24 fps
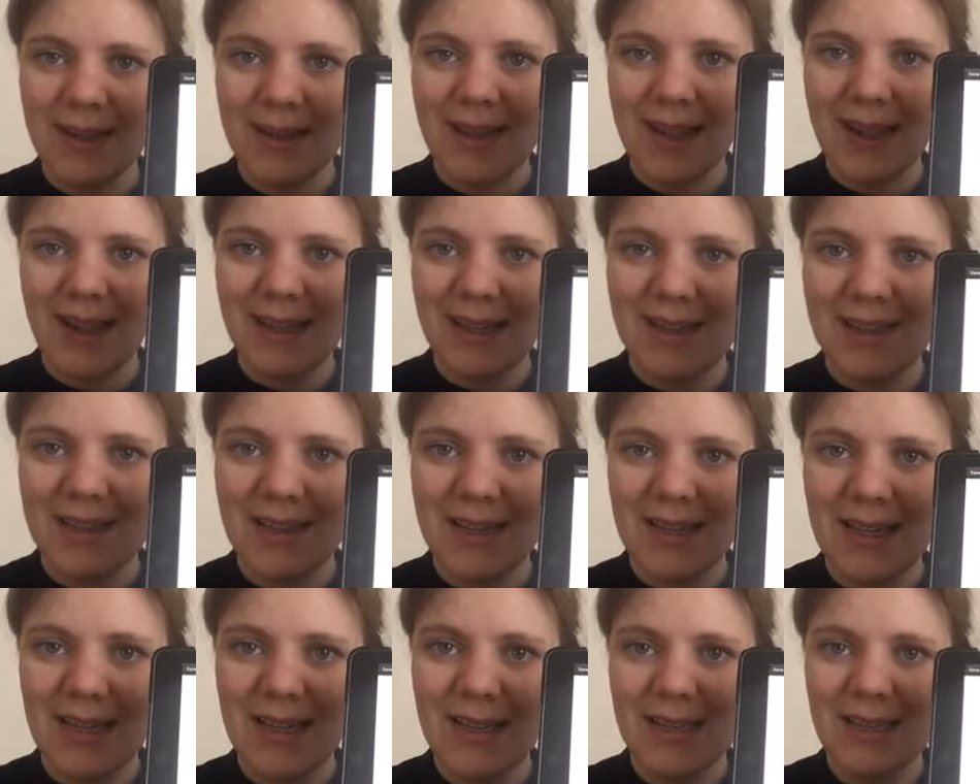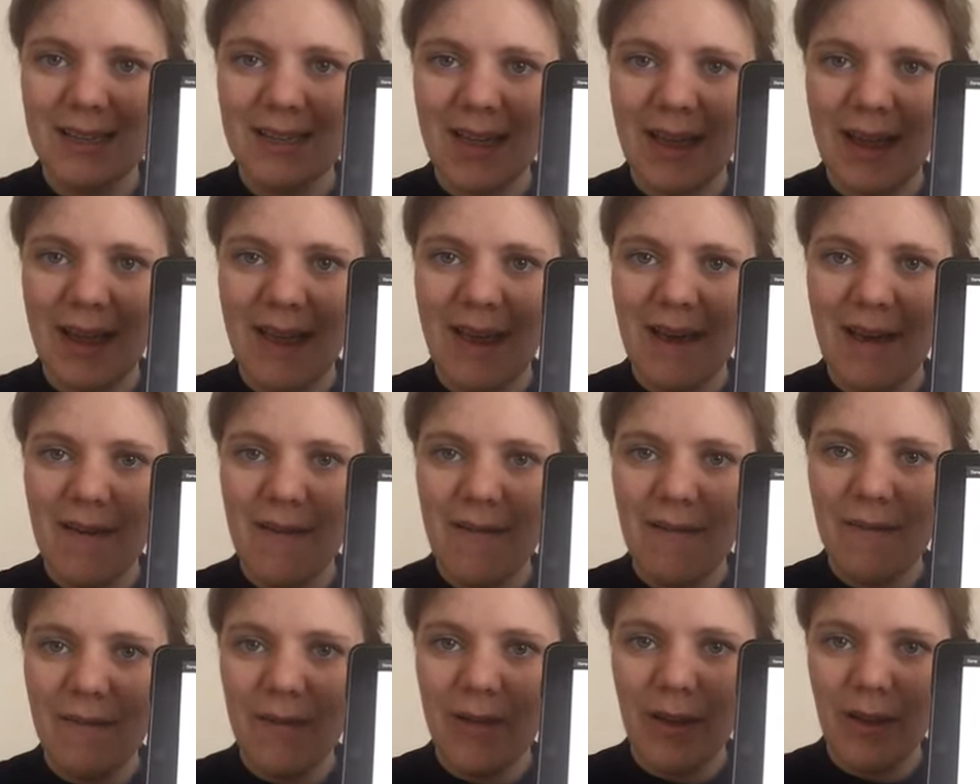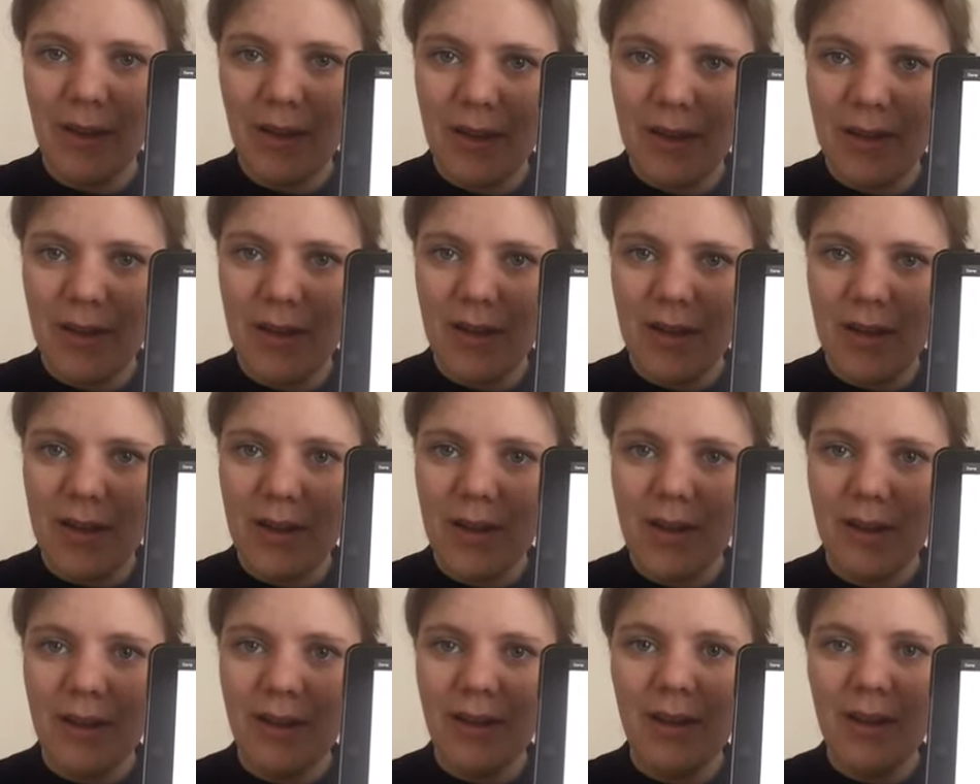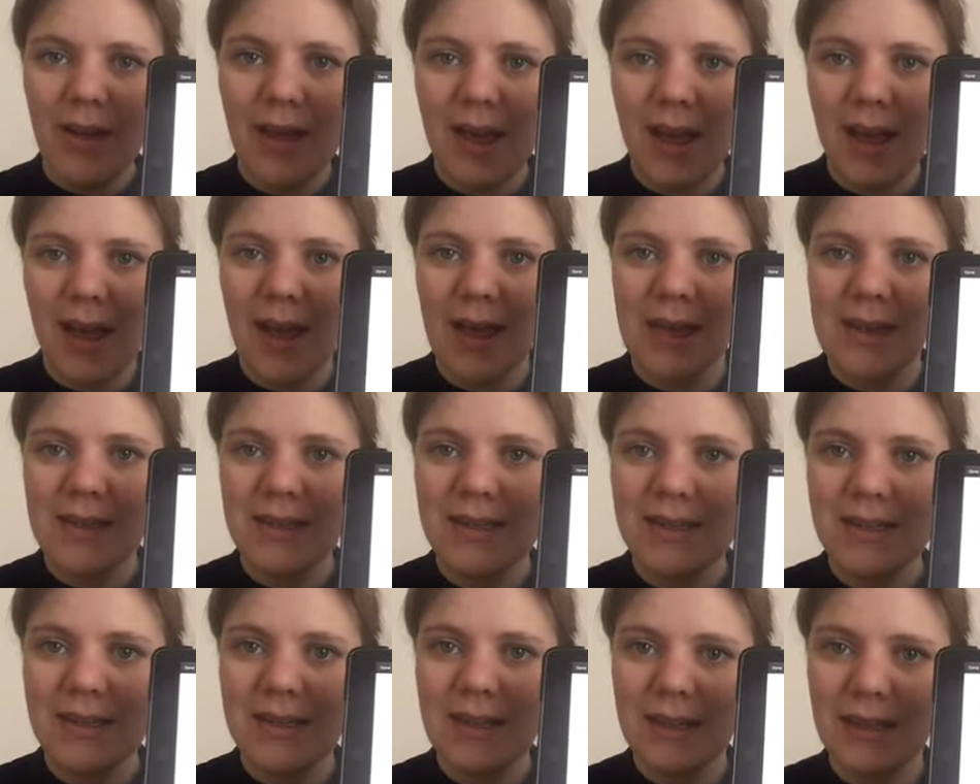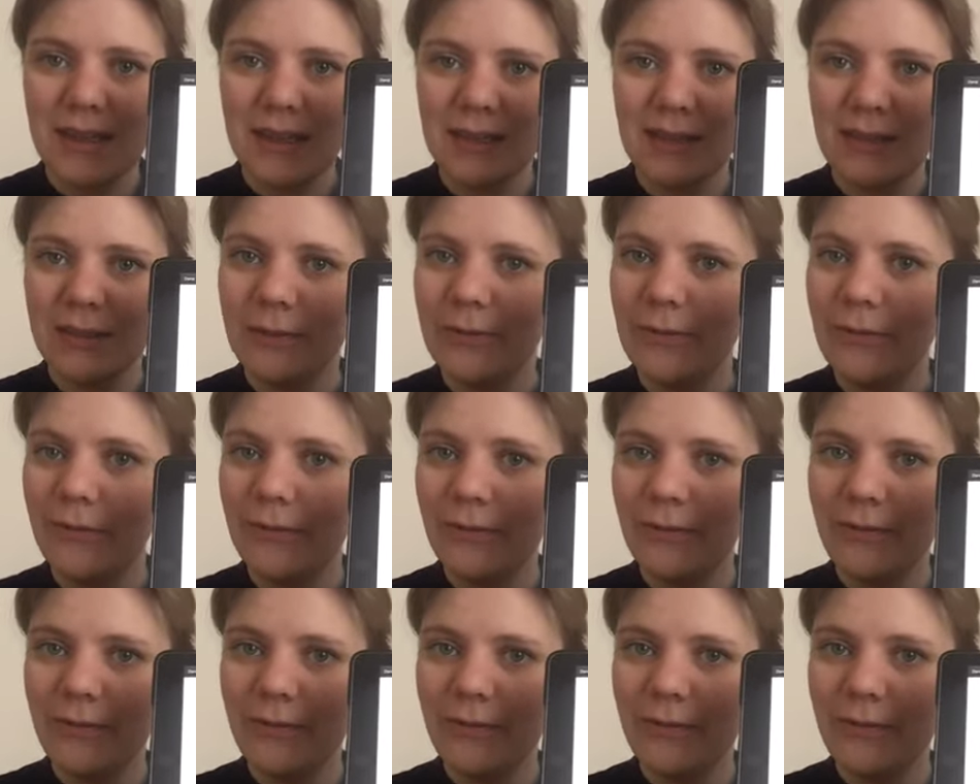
That's it, sev, earn and silver.